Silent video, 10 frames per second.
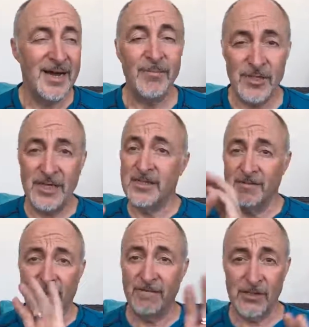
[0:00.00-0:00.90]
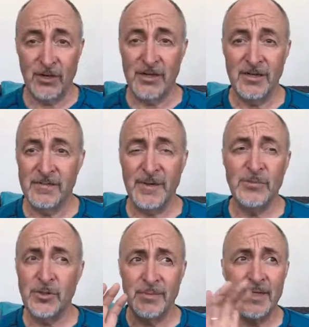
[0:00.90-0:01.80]
I'm not saying it's the life of philosophy. I'm
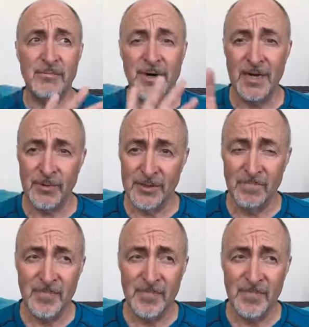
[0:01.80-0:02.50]
just talking about the Bible.